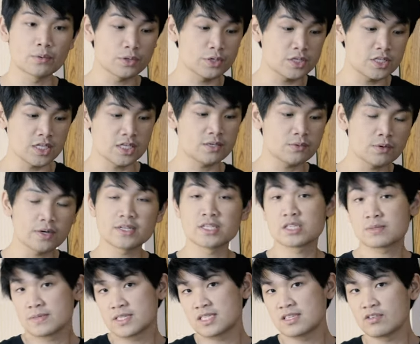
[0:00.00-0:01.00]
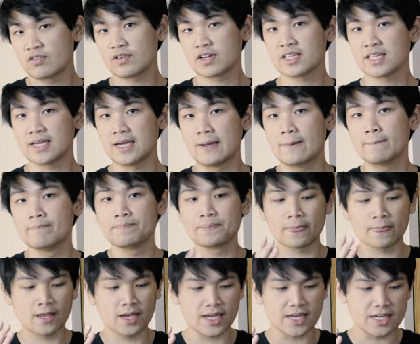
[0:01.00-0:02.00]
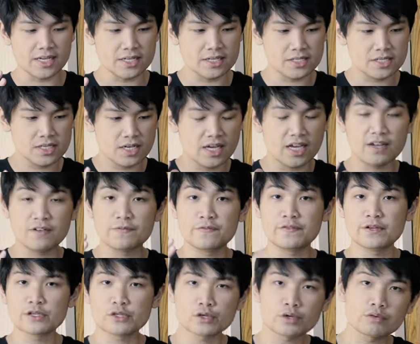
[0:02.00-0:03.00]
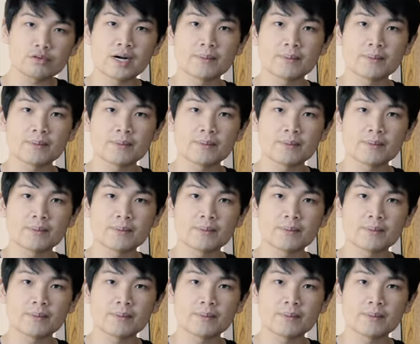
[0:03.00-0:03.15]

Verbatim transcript: or the DE1 specifically, is a visual